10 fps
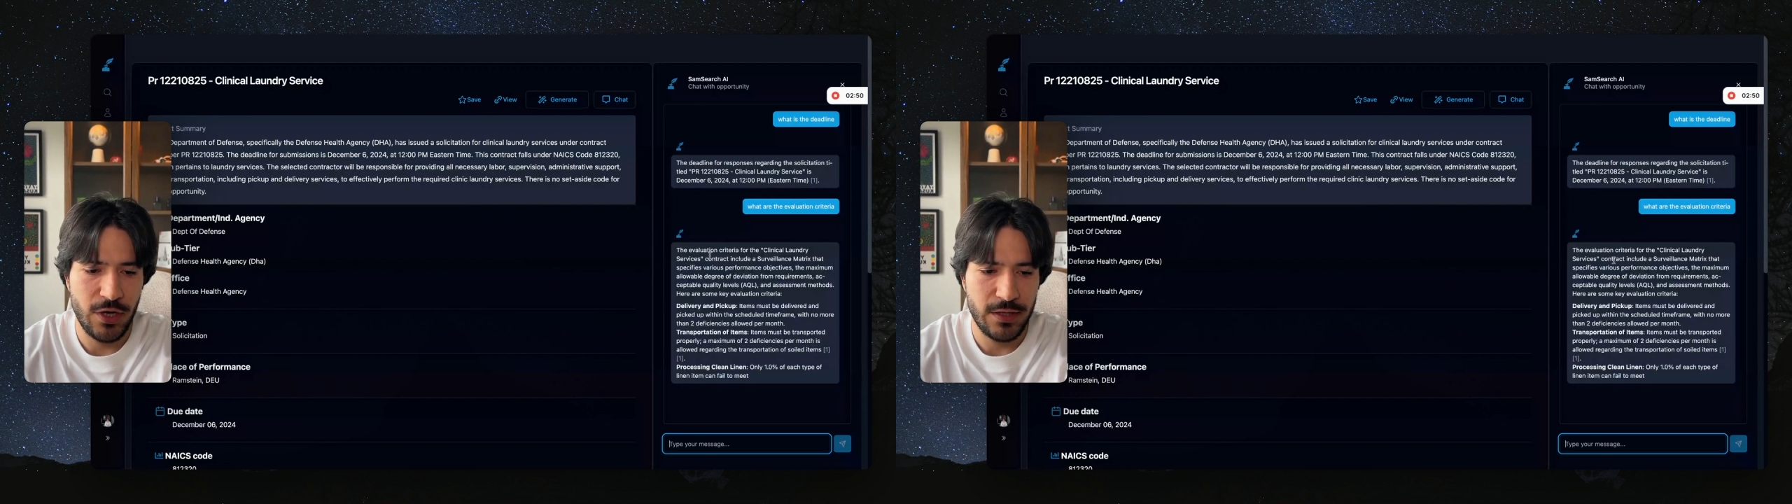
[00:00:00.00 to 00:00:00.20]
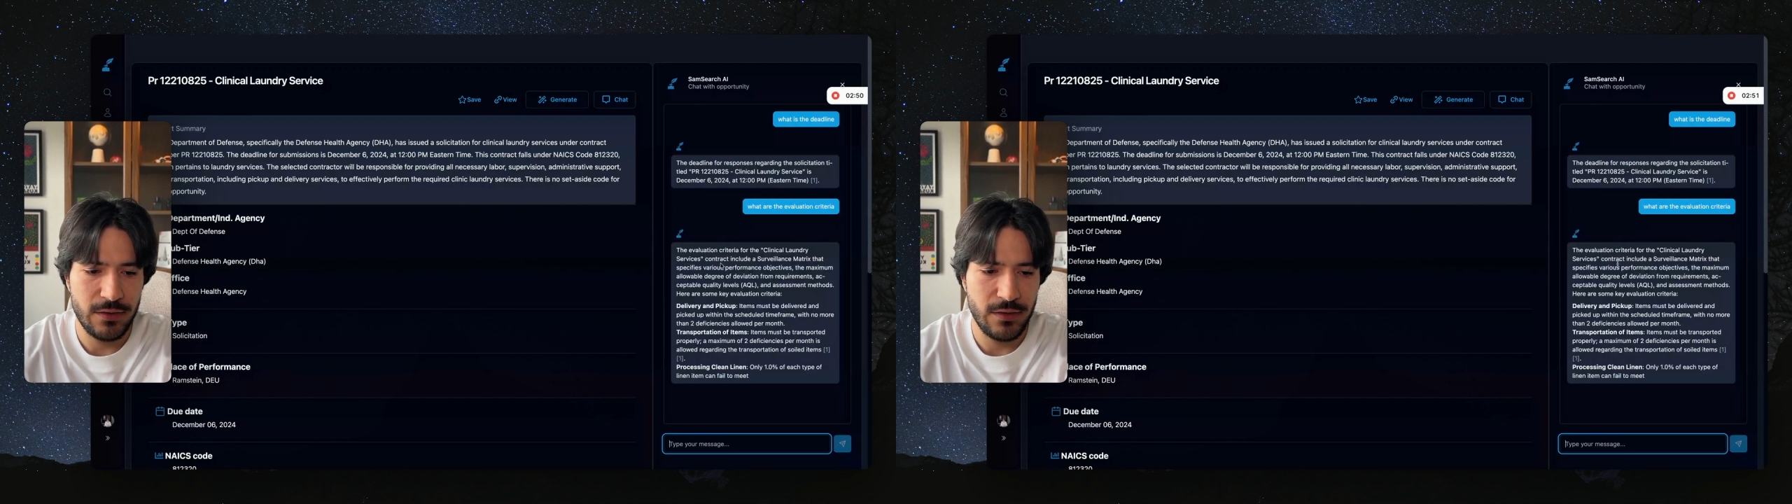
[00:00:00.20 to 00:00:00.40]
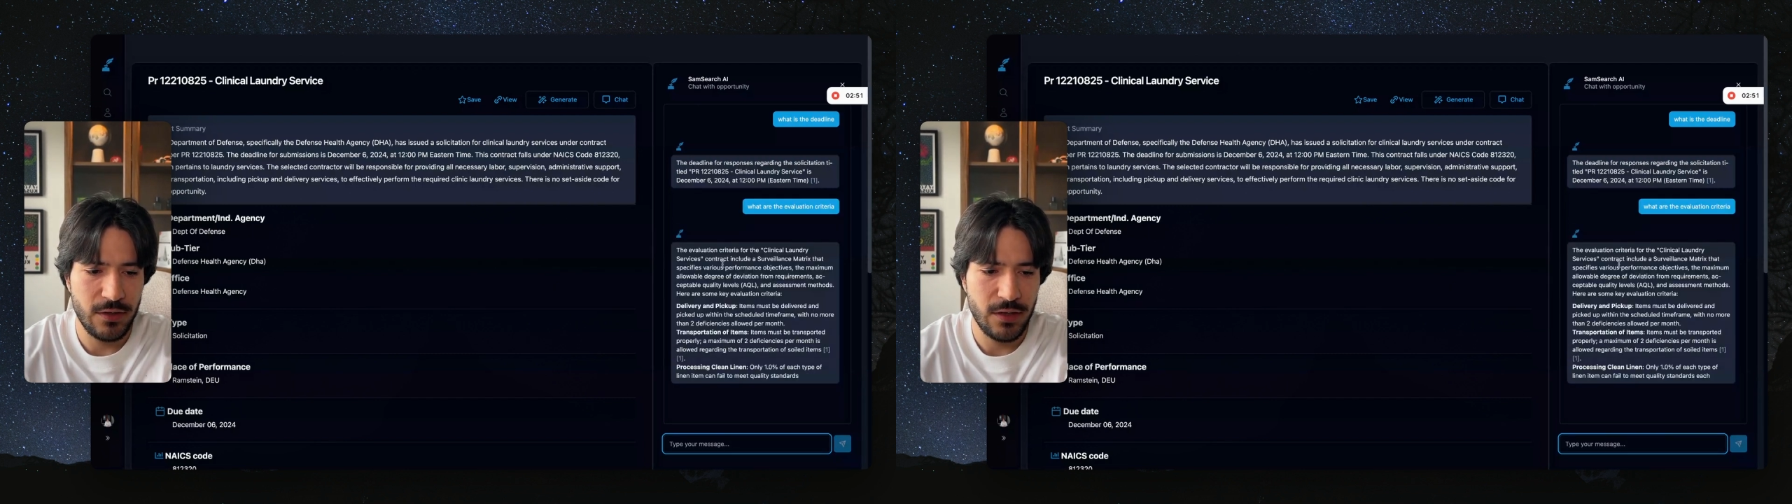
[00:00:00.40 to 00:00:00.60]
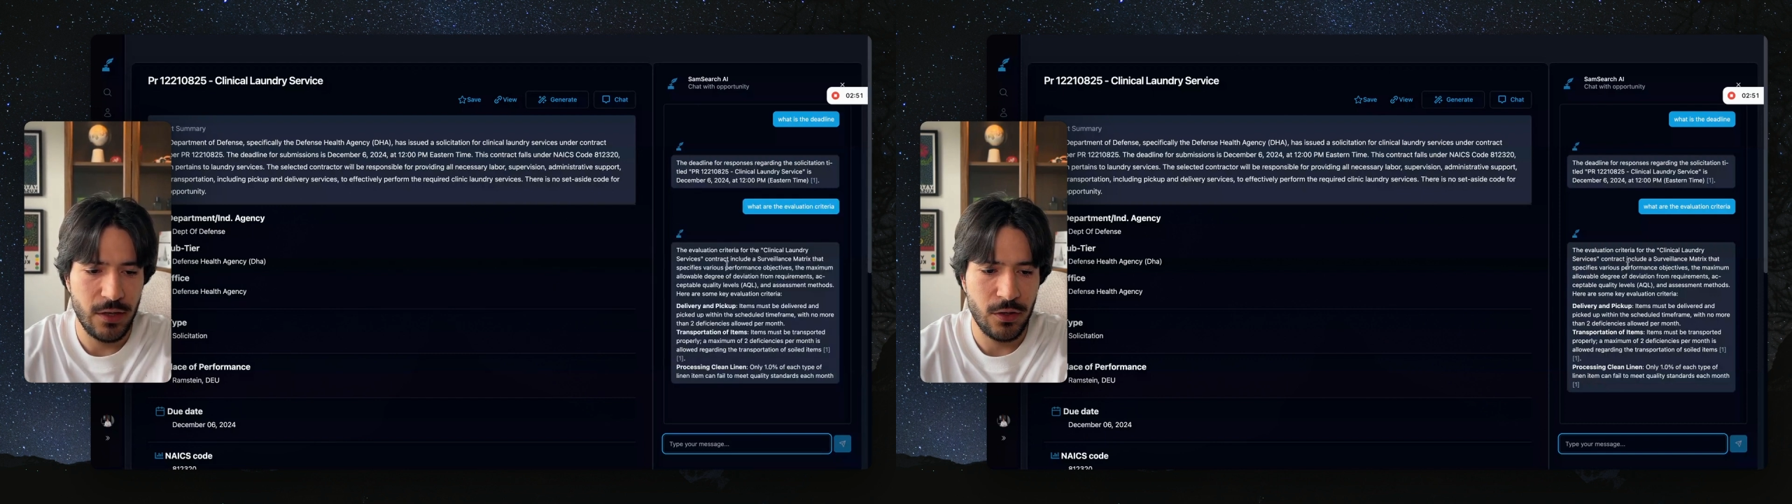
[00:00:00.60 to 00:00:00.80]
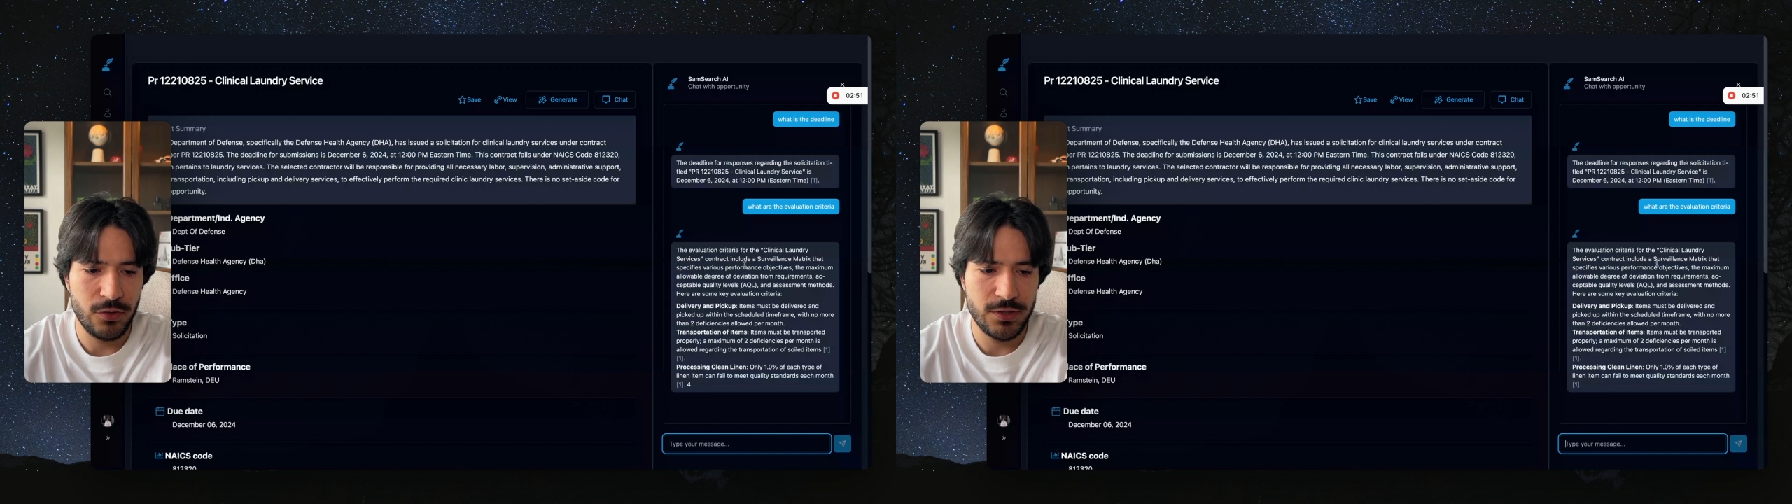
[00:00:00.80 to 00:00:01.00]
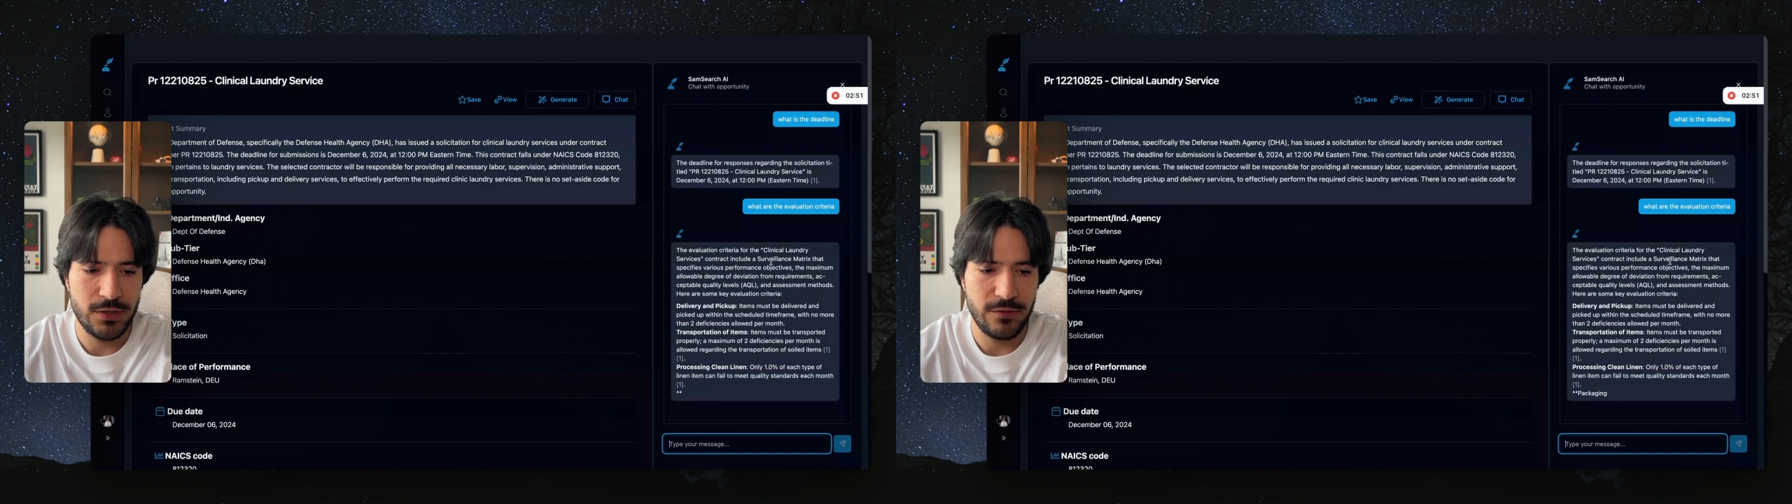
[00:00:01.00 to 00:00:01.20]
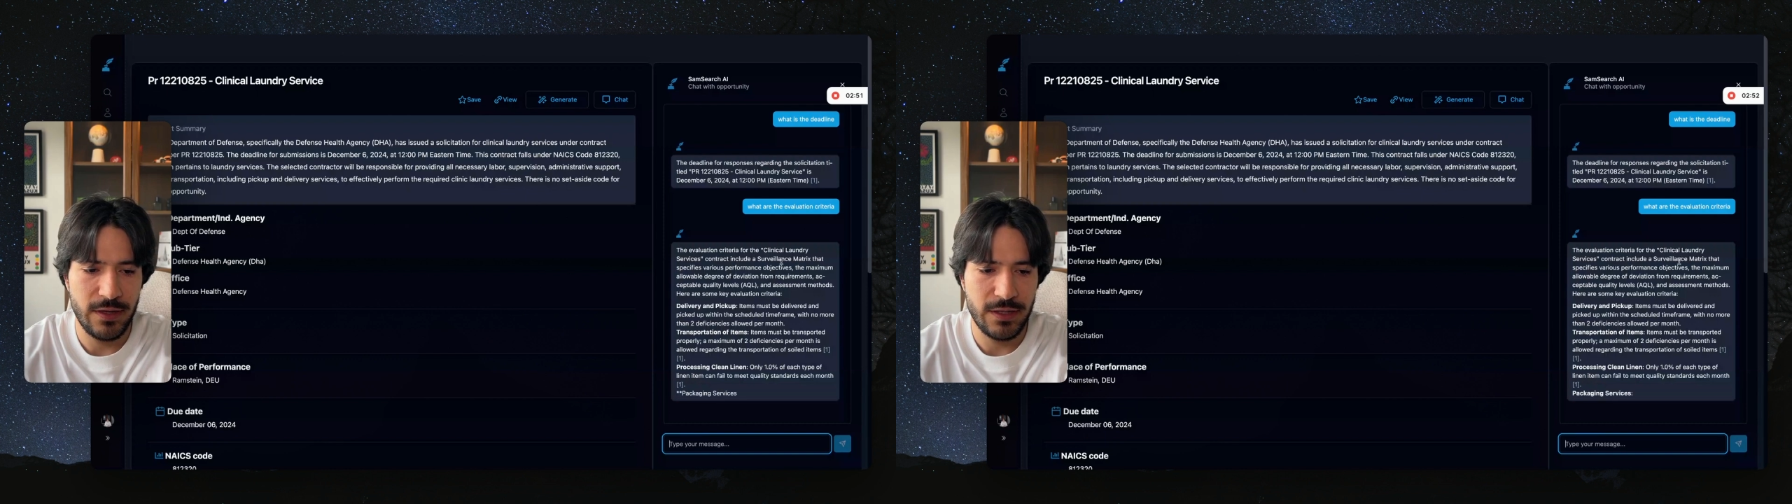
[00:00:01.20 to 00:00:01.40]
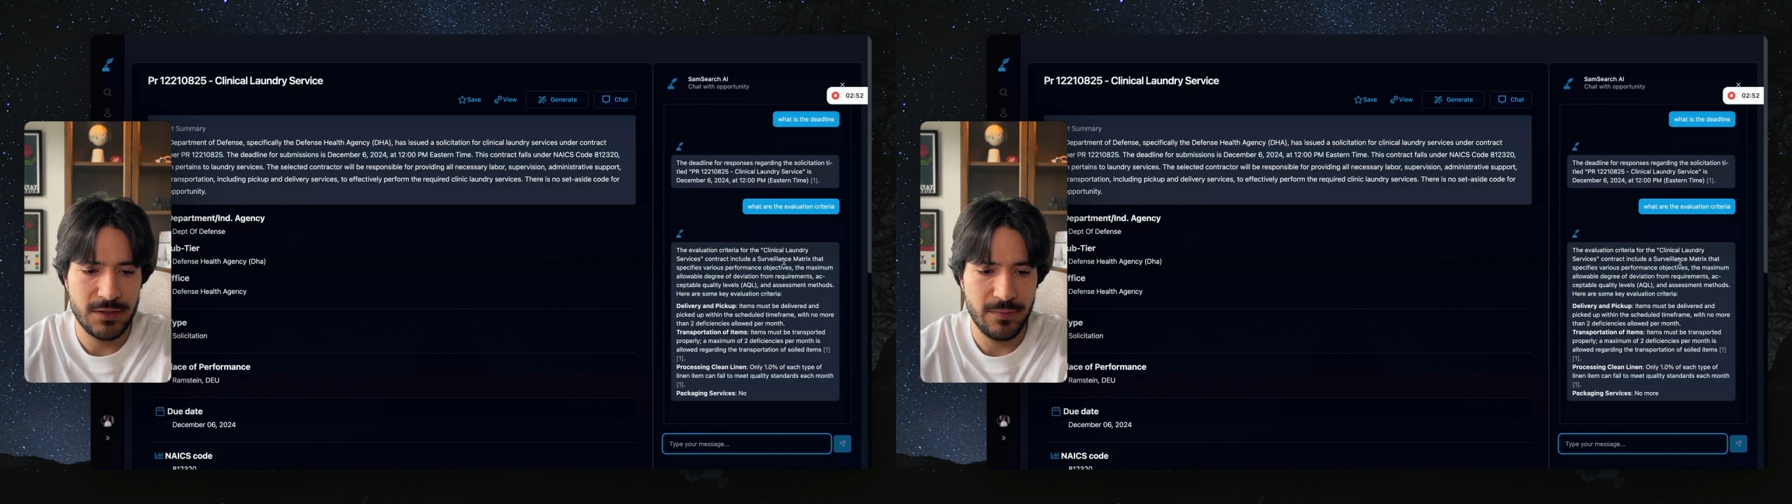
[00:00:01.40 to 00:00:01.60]
criteria include
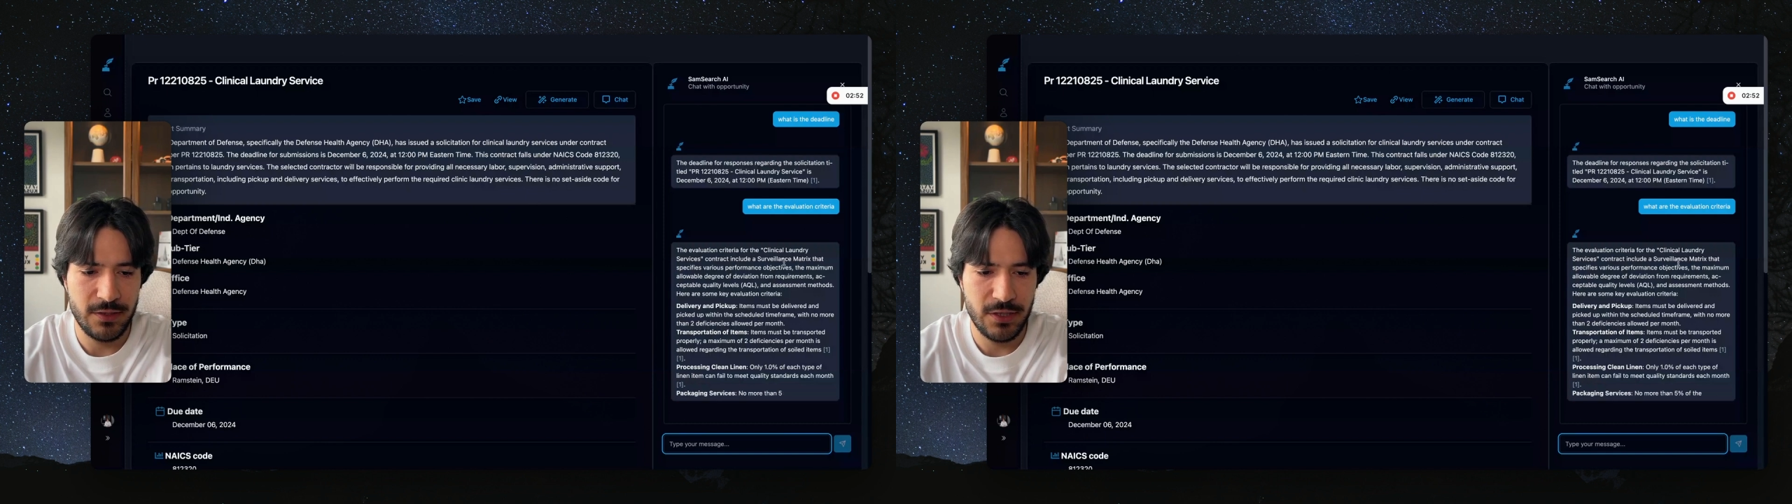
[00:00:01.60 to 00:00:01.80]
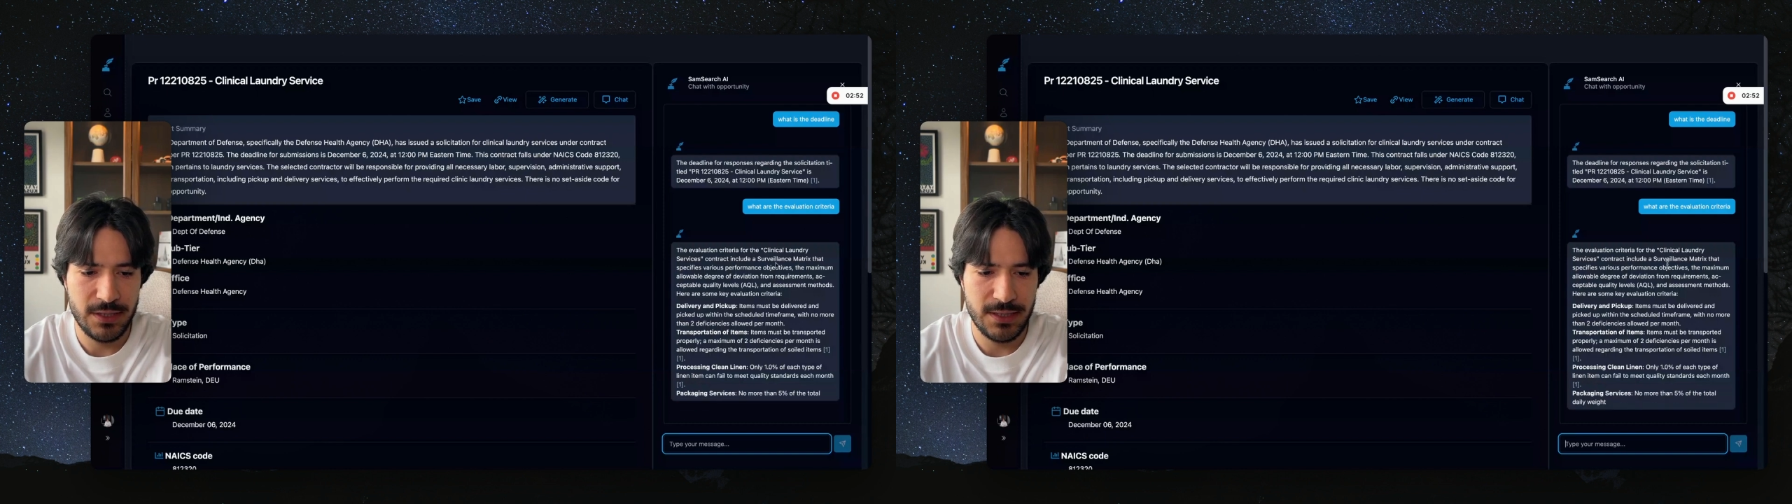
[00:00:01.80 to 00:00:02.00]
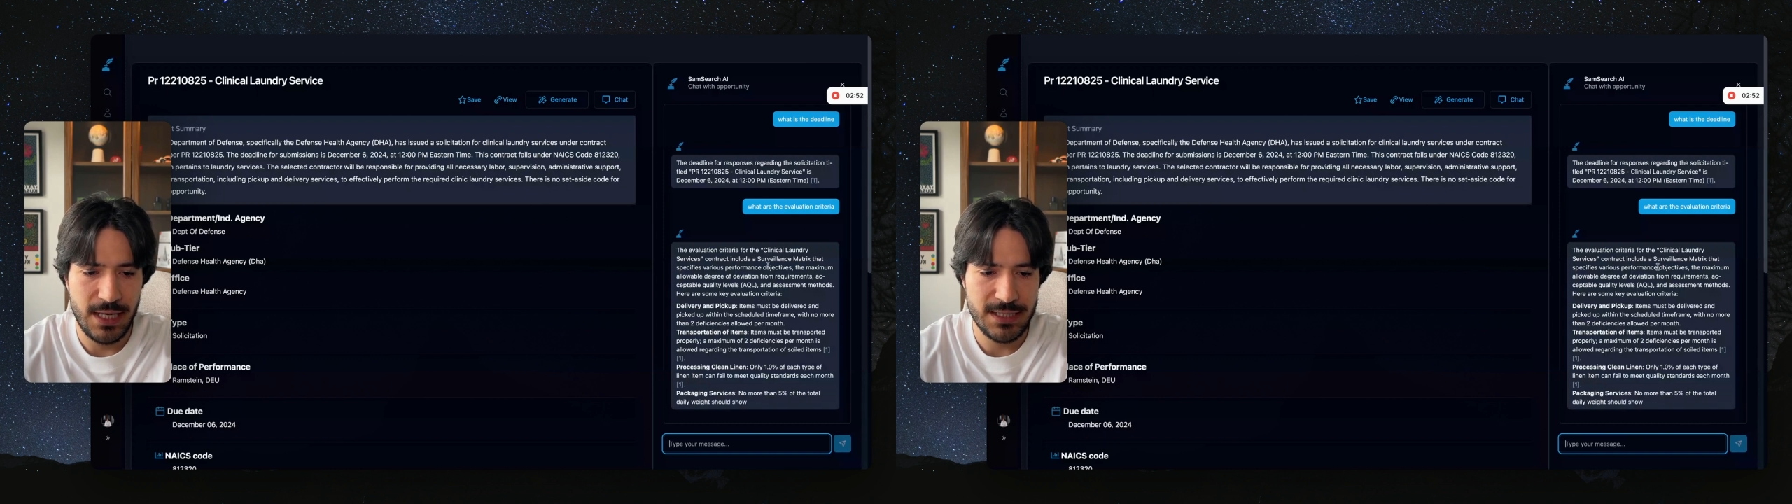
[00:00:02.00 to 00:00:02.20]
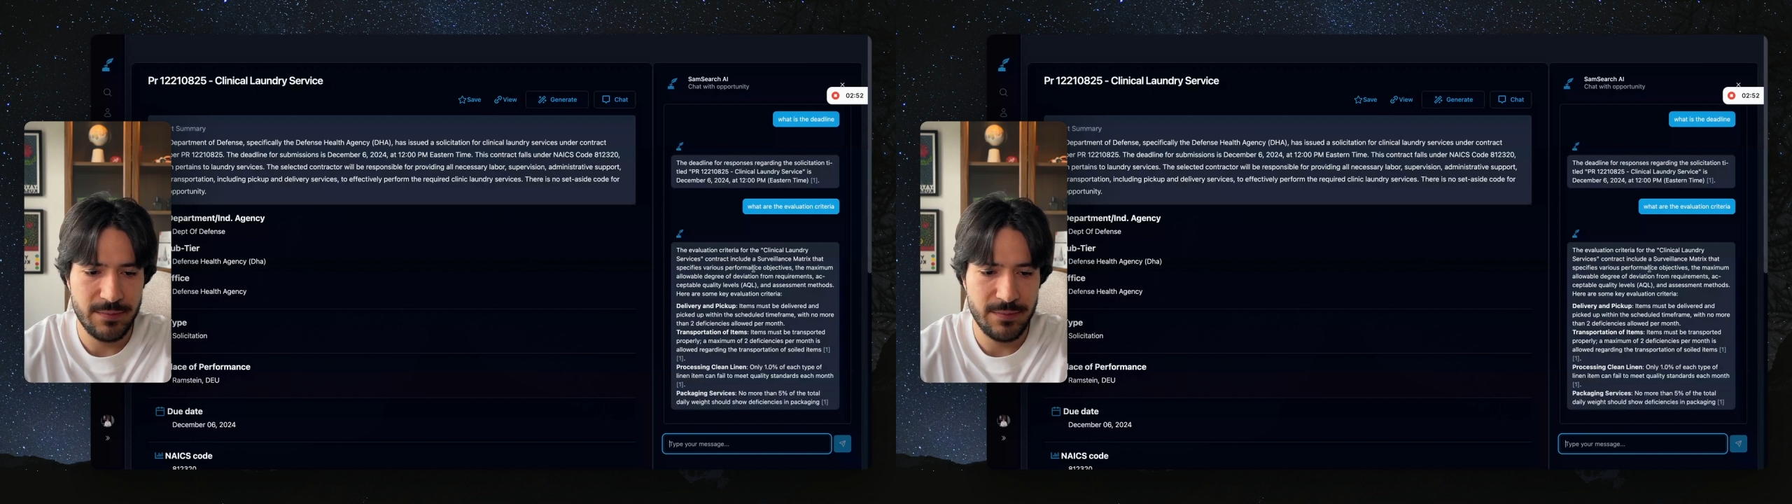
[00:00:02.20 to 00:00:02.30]
surveillance matrix